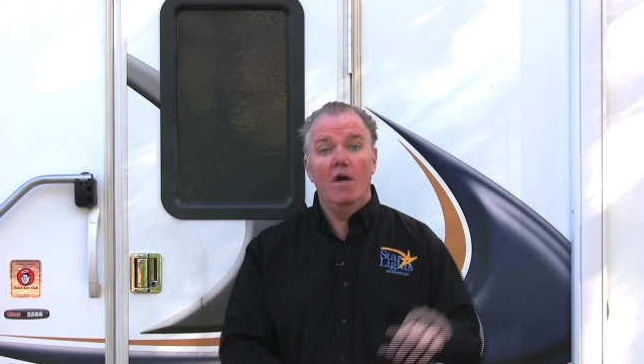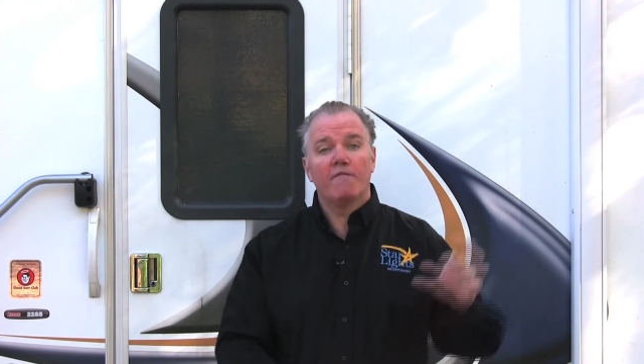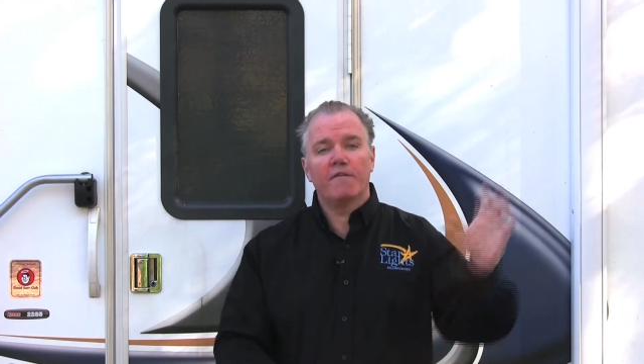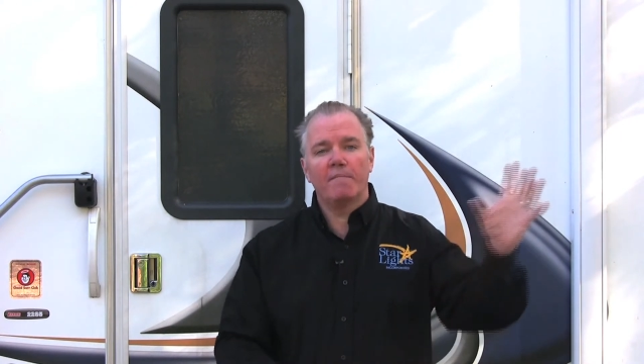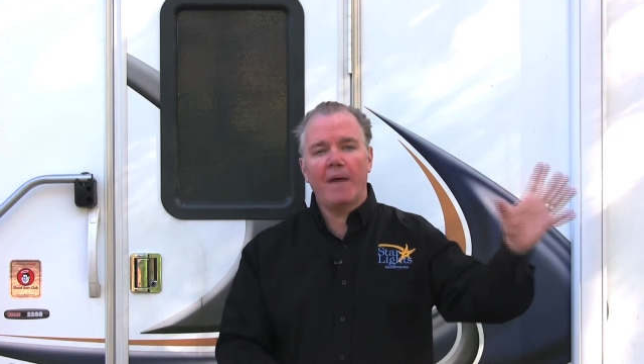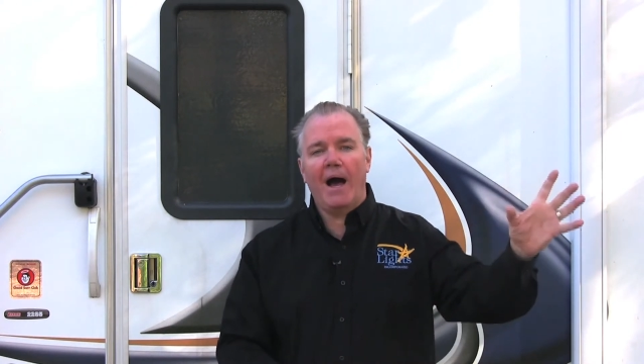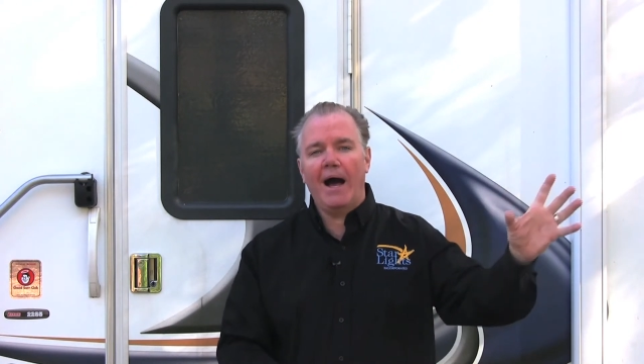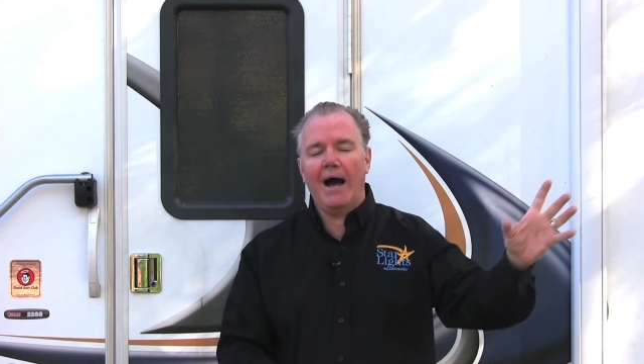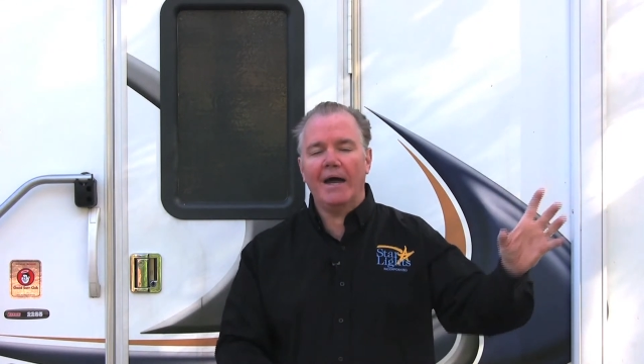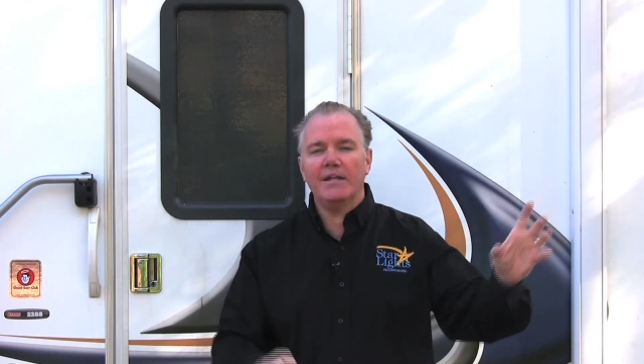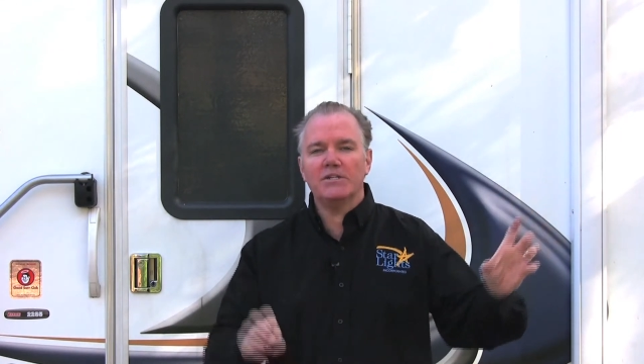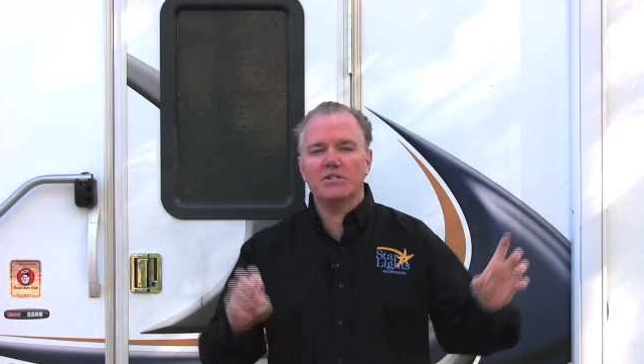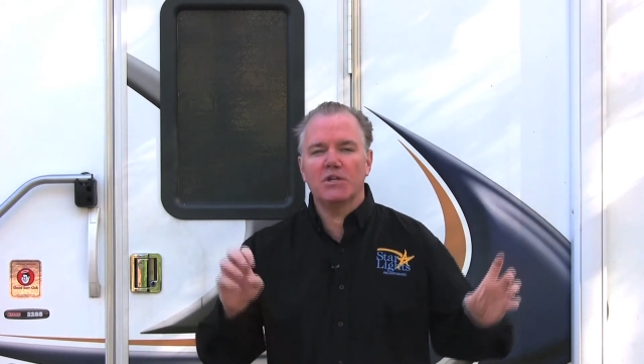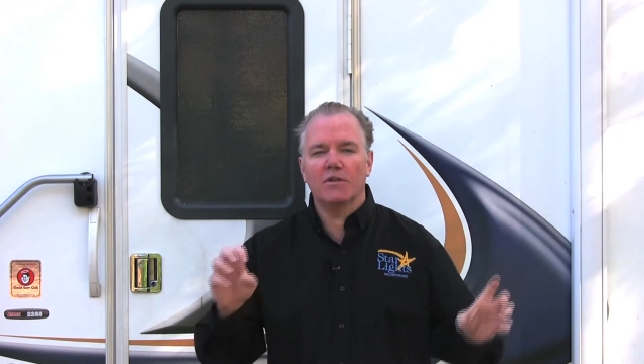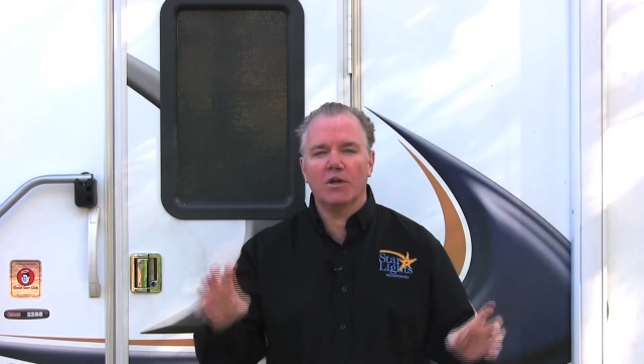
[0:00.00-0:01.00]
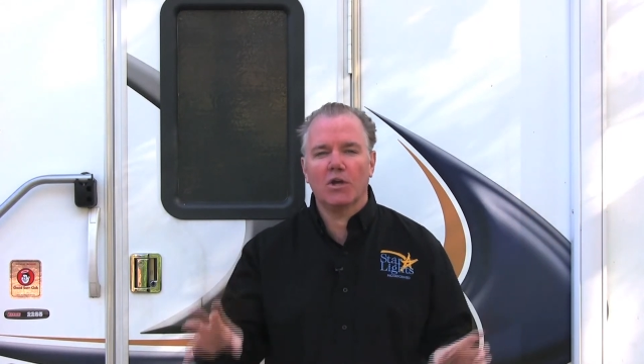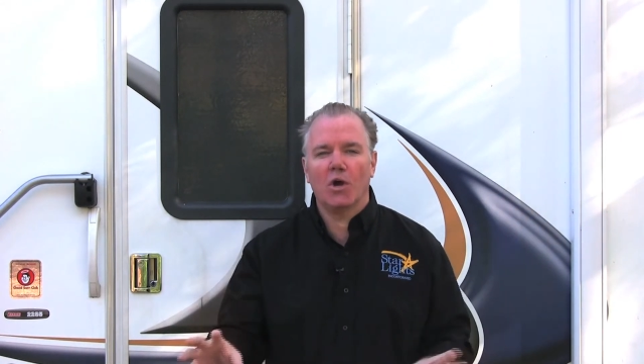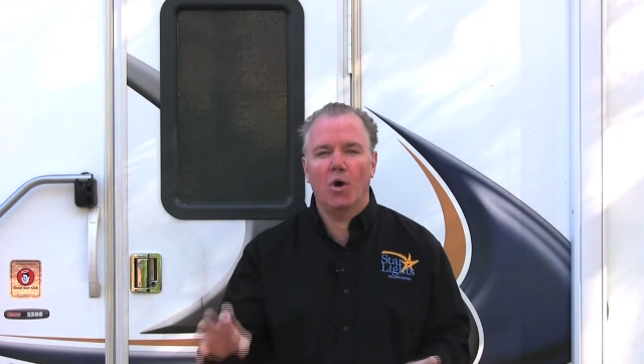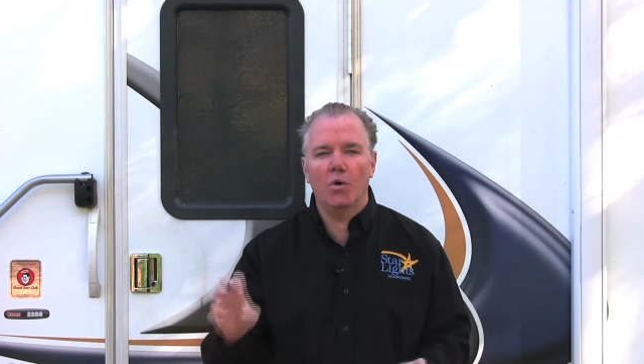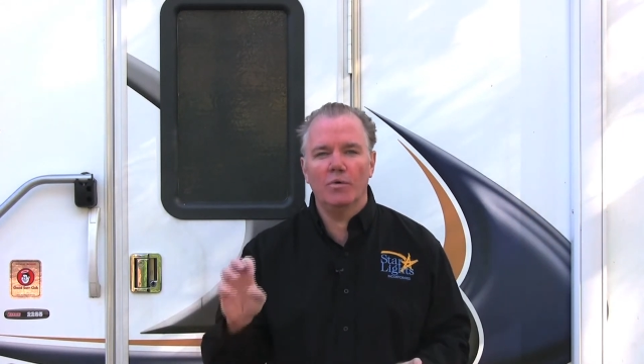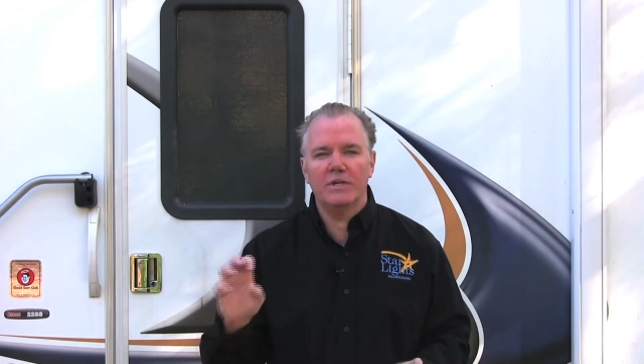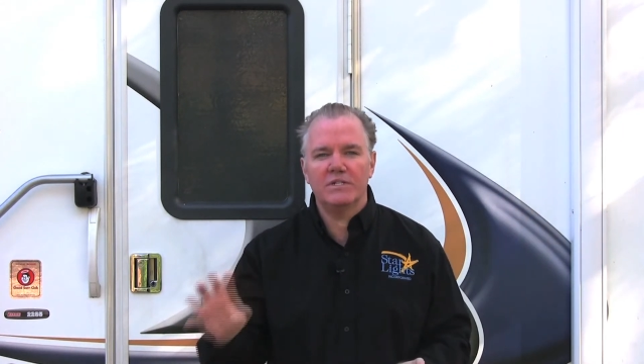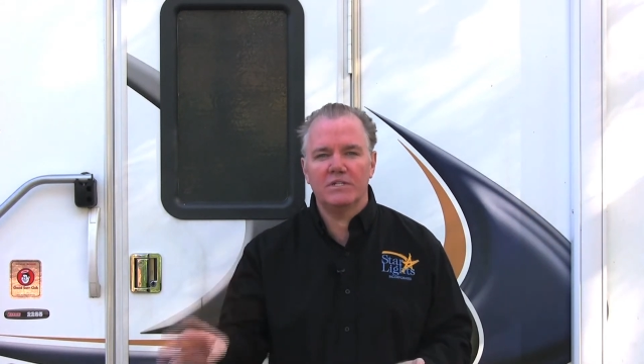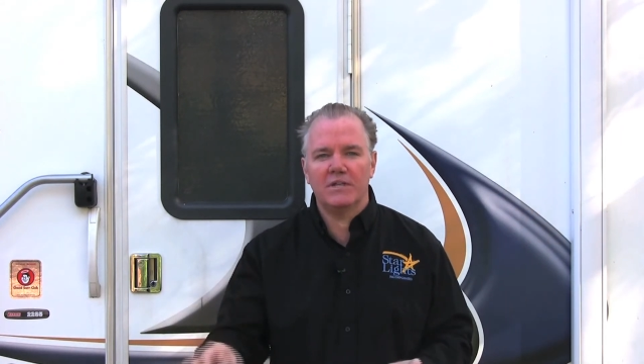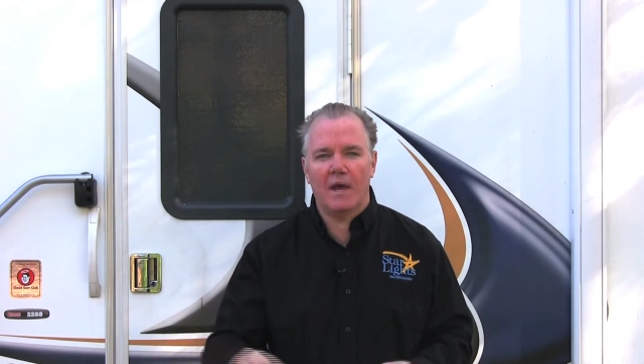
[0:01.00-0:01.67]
from the hottest to the coldest